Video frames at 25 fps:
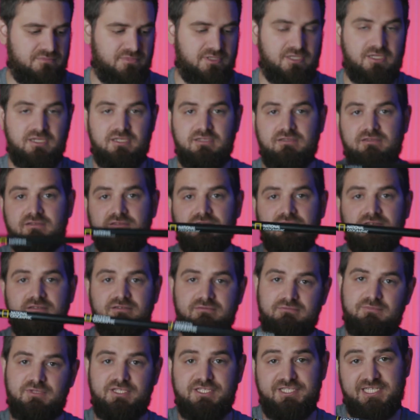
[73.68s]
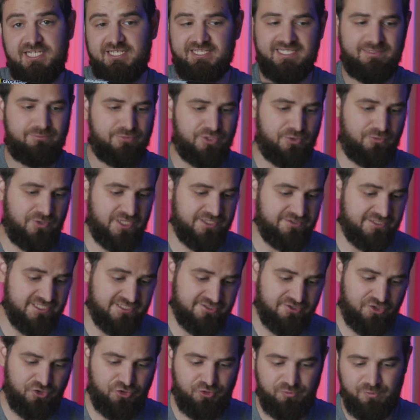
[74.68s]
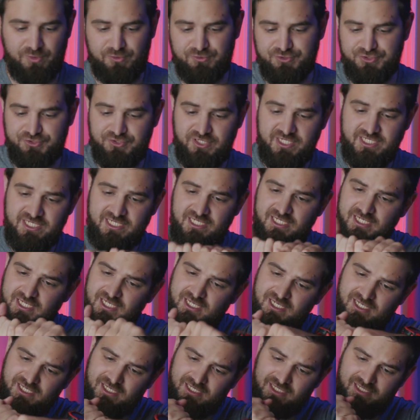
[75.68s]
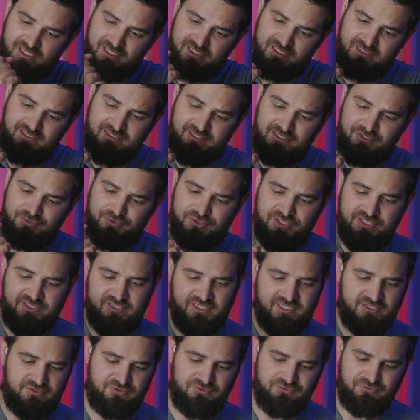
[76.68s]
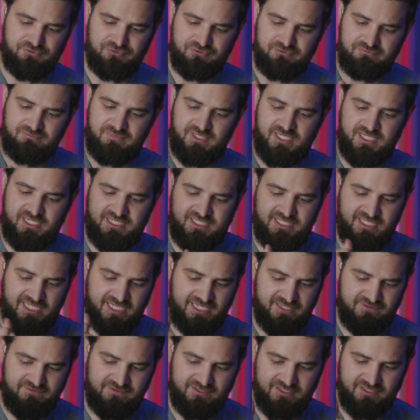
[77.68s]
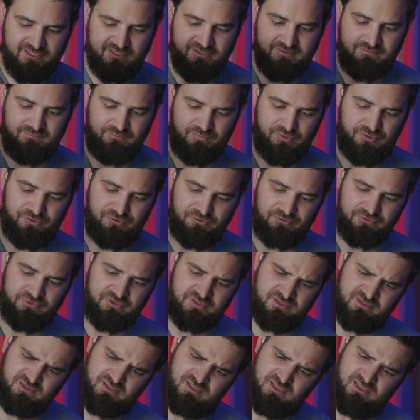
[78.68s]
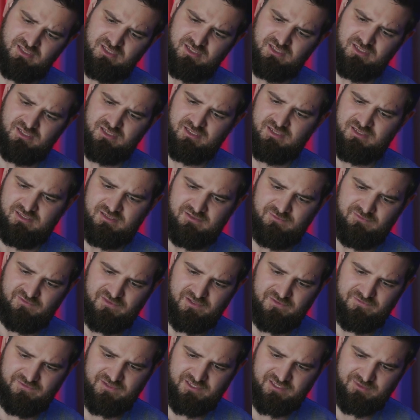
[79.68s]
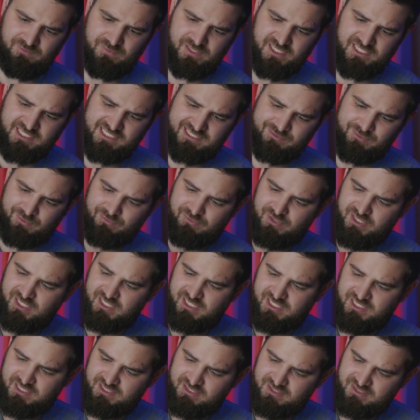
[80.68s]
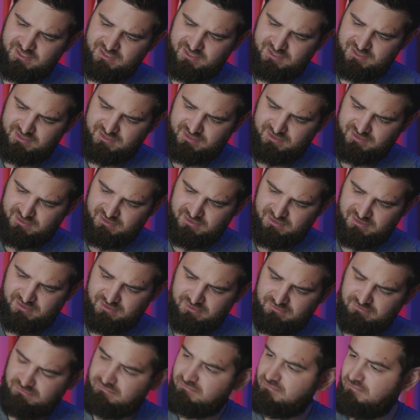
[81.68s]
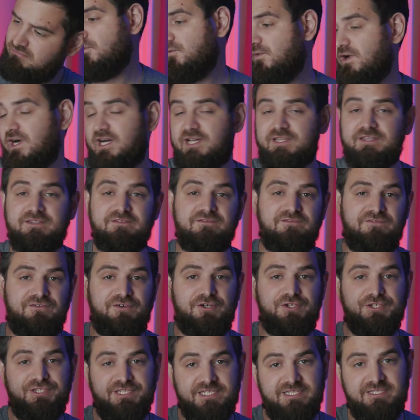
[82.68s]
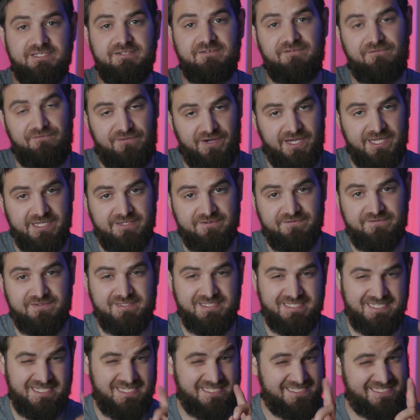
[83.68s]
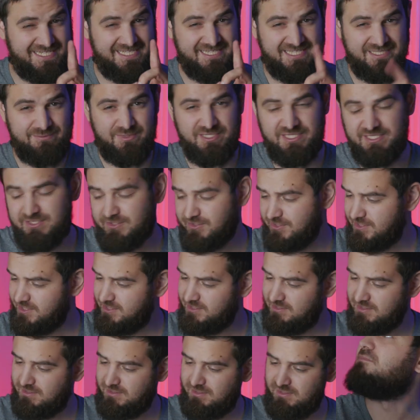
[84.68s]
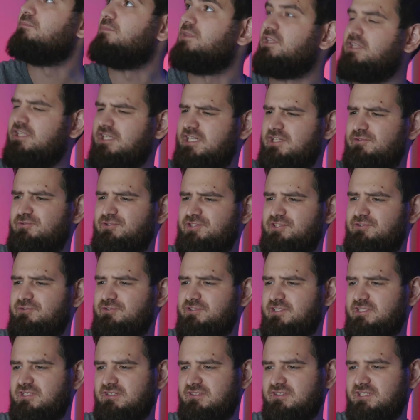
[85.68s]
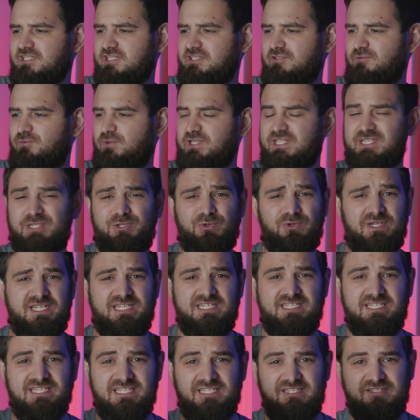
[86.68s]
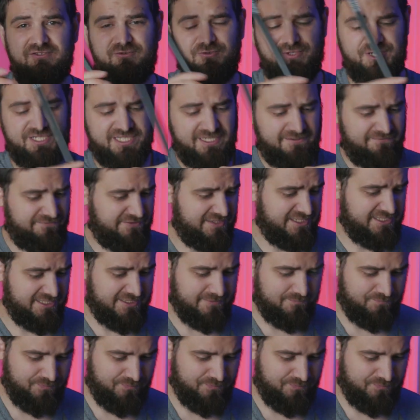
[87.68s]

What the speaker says: and stick number one is almost ready. You just need to extend the poles. I think maximum height is 135 centimeters, but I was using like 120 or something.